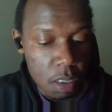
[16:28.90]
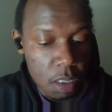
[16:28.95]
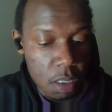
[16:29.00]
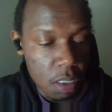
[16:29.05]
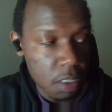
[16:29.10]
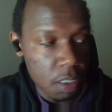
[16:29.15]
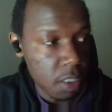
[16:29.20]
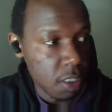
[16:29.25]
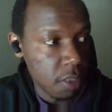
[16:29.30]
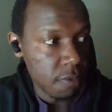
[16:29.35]

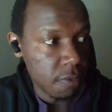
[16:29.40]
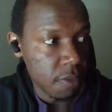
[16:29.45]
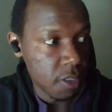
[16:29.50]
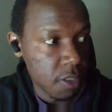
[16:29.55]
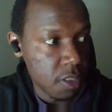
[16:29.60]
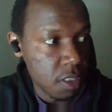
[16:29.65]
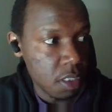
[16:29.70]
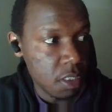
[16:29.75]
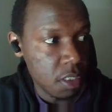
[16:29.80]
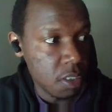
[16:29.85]
health
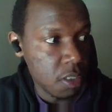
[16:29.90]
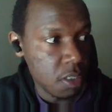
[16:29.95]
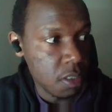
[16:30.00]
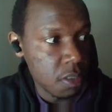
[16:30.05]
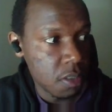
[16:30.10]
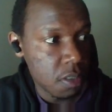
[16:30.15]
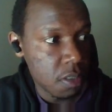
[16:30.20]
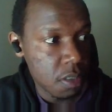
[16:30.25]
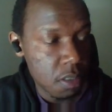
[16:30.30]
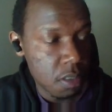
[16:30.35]

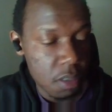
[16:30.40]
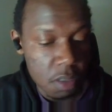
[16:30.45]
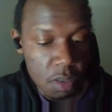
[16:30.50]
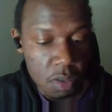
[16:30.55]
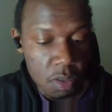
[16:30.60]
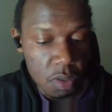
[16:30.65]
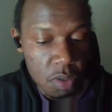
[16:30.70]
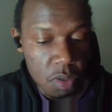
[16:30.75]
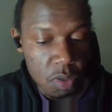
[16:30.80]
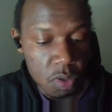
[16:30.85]
facilities
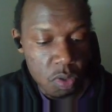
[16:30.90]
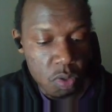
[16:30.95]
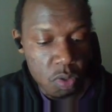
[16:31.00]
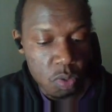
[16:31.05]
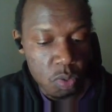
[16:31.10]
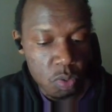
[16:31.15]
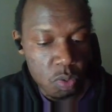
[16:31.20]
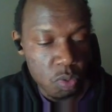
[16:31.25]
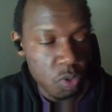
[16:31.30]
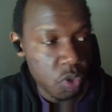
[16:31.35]

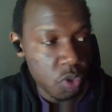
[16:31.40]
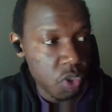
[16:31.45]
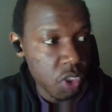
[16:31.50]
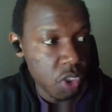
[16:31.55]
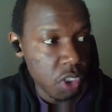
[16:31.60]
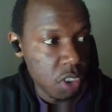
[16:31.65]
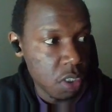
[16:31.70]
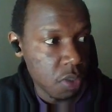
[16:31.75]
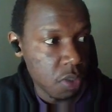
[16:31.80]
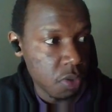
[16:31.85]
to
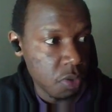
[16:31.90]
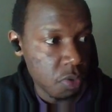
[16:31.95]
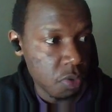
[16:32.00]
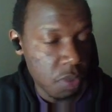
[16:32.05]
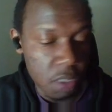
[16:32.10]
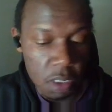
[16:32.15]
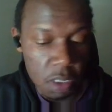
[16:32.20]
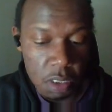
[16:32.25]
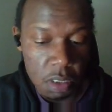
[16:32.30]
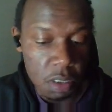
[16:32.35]

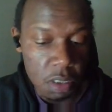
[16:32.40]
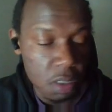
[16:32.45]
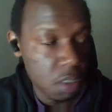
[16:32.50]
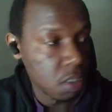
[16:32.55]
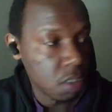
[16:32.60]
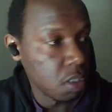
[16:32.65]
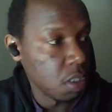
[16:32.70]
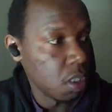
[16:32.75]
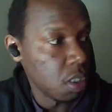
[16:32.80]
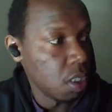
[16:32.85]
jkaraoke.
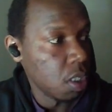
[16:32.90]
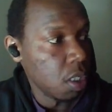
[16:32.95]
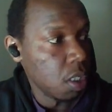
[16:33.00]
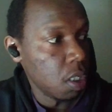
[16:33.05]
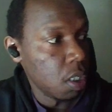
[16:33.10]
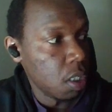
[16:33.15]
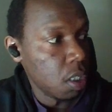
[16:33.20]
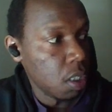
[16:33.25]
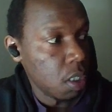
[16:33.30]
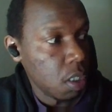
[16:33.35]

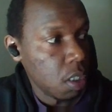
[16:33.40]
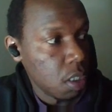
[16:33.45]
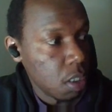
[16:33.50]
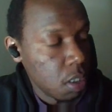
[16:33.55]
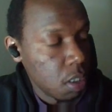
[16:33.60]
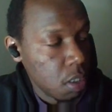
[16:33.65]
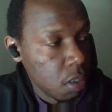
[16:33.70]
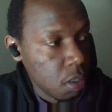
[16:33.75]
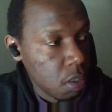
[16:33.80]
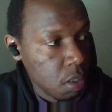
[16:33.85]

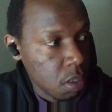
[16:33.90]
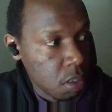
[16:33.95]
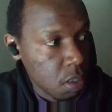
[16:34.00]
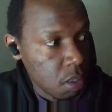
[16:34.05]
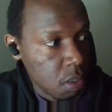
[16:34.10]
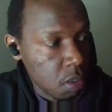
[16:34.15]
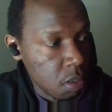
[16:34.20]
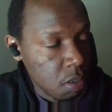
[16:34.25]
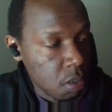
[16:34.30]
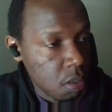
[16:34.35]
And
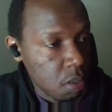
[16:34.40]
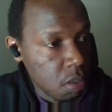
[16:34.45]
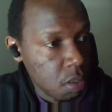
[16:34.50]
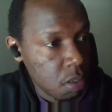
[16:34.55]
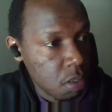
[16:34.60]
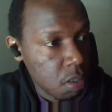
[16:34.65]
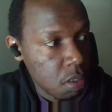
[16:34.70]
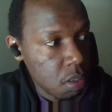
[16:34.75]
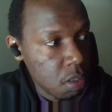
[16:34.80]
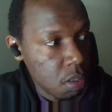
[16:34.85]
then
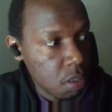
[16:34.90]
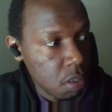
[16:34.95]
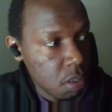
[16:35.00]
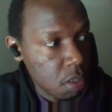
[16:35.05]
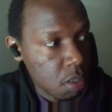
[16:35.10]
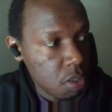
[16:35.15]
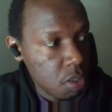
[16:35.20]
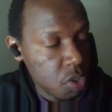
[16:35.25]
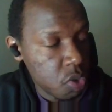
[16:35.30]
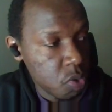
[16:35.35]

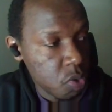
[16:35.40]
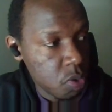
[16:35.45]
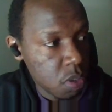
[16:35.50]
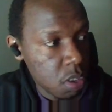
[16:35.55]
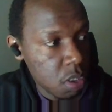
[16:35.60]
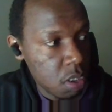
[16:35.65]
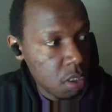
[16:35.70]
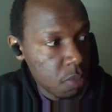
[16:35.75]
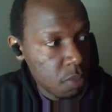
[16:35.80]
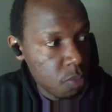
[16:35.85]

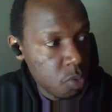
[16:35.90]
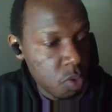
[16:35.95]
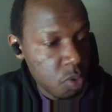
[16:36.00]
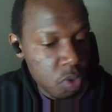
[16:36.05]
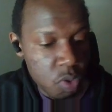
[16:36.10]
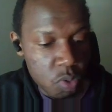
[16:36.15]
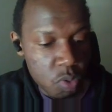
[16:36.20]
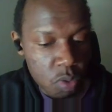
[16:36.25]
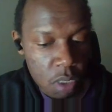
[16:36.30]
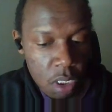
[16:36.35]
additionally, I'm
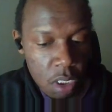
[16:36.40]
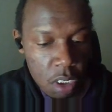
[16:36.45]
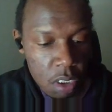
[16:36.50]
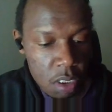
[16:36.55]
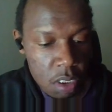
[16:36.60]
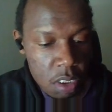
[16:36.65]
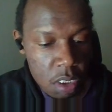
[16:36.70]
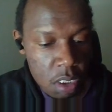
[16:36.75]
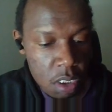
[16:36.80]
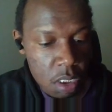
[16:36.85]
going to
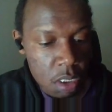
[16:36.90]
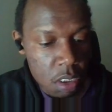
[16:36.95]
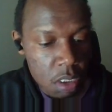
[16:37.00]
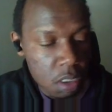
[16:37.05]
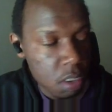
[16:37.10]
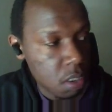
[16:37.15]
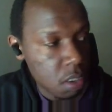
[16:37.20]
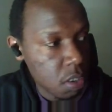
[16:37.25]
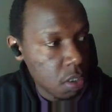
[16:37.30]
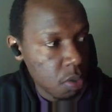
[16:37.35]
alter
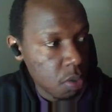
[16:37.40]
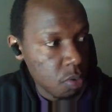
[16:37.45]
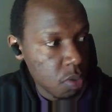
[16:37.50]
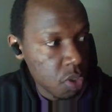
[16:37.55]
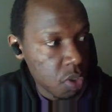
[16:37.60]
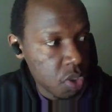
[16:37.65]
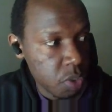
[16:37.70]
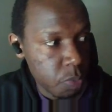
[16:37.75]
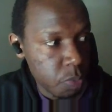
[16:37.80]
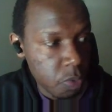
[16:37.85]
the
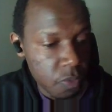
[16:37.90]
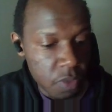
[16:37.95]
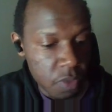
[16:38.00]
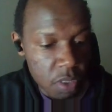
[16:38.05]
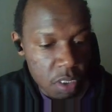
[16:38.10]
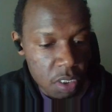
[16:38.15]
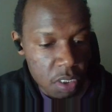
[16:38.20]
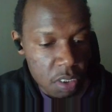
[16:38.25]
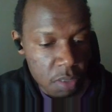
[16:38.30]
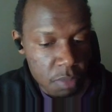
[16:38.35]
ownership of the
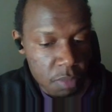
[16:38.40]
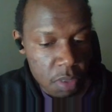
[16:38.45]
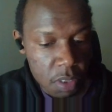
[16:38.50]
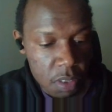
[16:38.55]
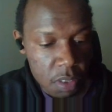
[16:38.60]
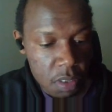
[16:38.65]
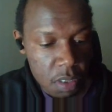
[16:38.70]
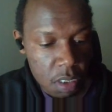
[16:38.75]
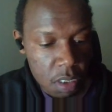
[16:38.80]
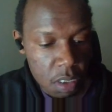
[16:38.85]

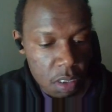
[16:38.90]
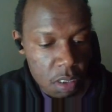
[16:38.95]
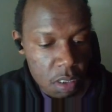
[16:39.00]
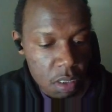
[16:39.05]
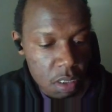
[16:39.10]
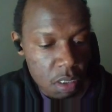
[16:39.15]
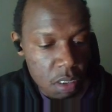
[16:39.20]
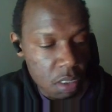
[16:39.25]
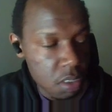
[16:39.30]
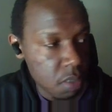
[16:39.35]
database.
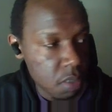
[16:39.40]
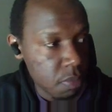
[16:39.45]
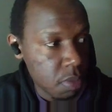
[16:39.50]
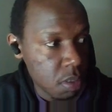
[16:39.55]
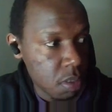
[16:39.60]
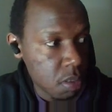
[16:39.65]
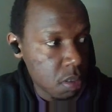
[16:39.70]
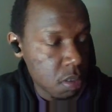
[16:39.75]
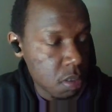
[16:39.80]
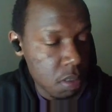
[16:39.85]
Alter
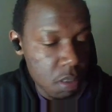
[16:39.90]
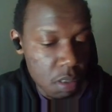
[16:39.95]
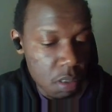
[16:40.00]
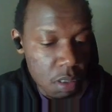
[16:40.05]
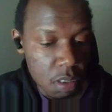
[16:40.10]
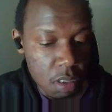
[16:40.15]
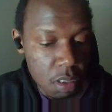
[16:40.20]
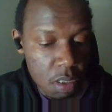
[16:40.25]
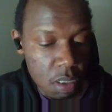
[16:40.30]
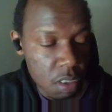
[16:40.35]
database
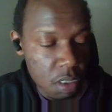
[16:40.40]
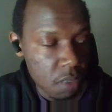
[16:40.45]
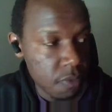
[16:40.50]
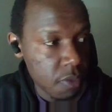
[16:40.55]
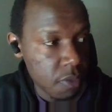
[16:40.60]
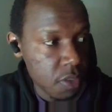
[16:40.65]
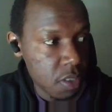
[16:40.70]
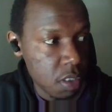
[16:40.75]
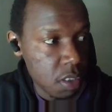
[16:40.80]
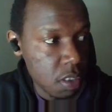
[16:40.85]
health
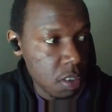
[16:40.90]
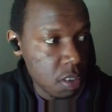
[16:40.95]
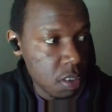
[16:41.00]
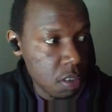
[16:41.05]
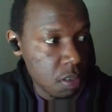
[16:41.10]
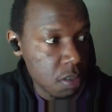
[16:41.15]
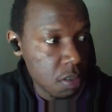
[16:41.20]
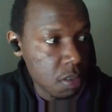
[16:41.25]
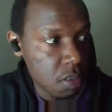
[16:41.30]
facilities